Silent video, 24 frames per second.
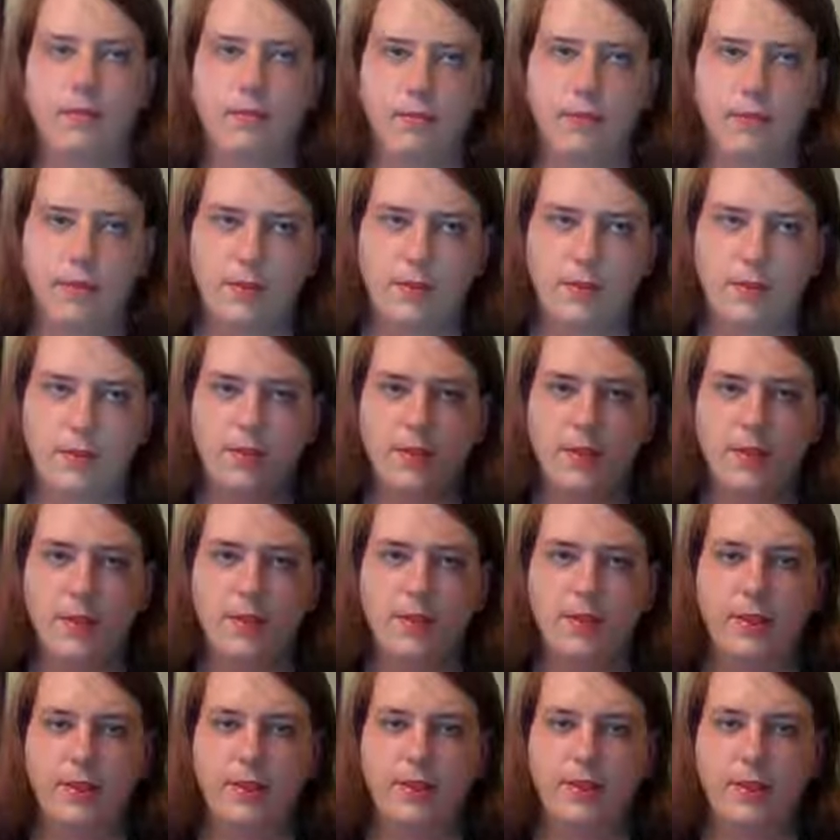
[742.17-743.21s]
I want to
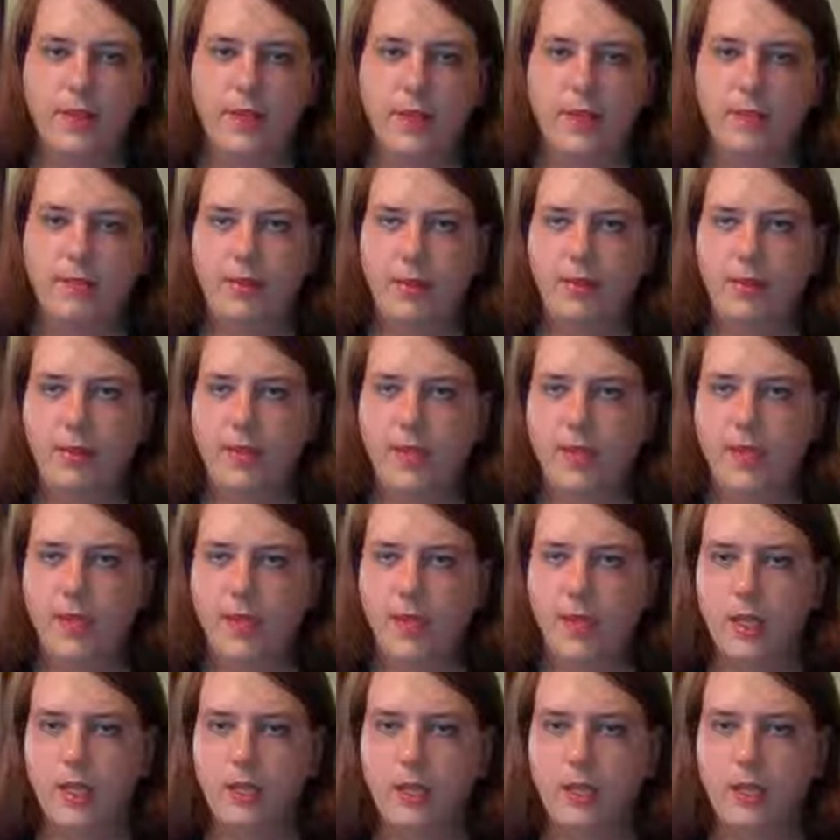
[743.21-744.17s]
discuss. It's a very